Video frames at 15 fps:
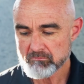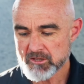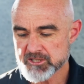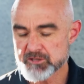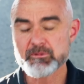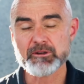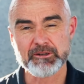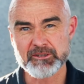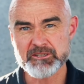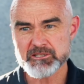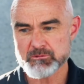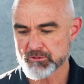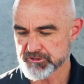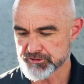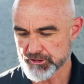To be honest,
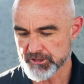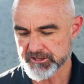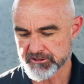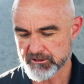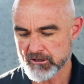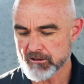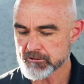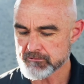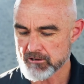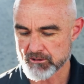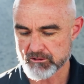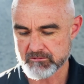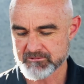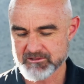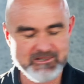with the dirty dog,
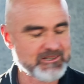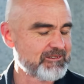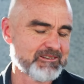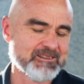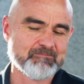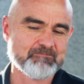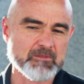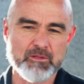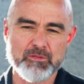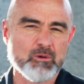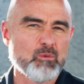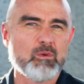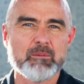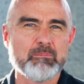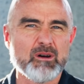I thought,
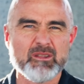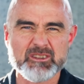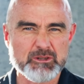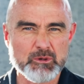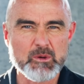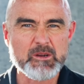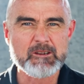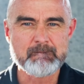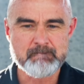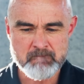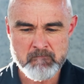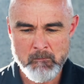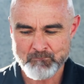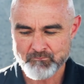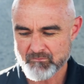why bother doing it?
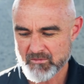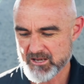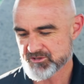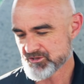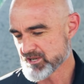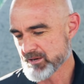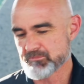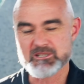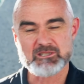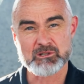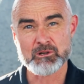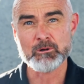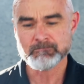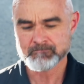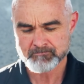Except it's
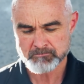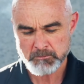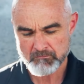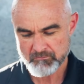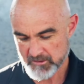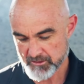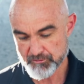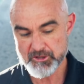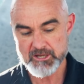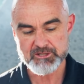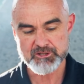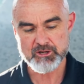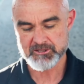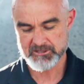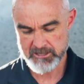cool. This,
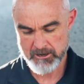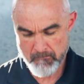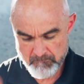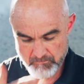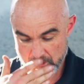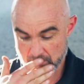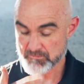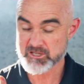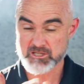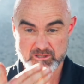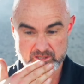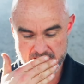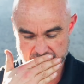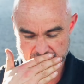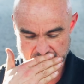you can tell. I'm just
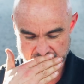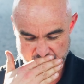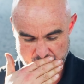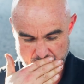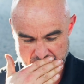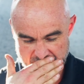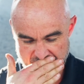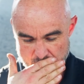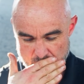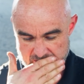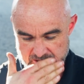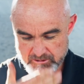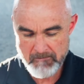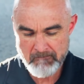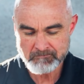dribbling everywhere,
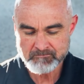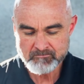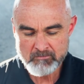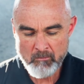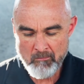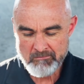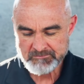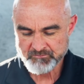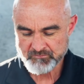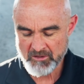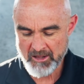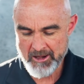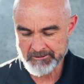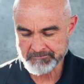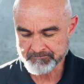sorry.
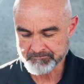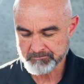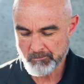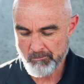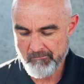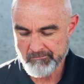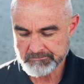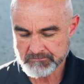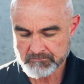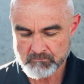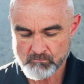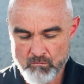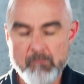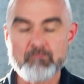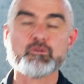
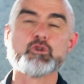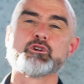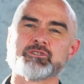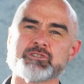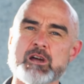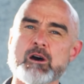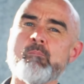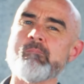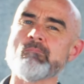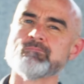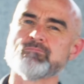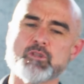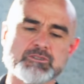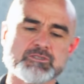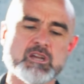You can tell.
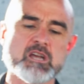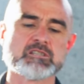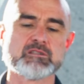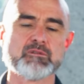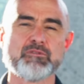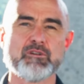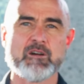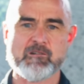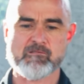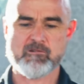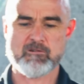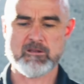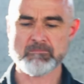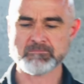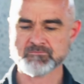You can taste the fire
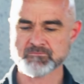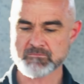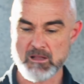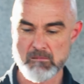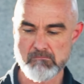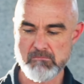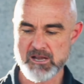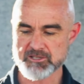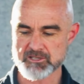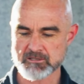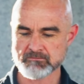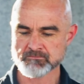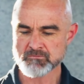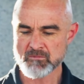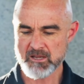on it. Amazing.
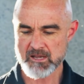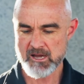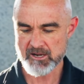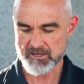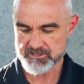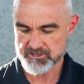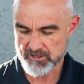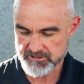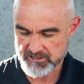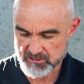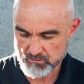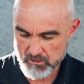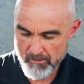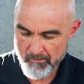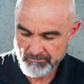Garlic's nice as well.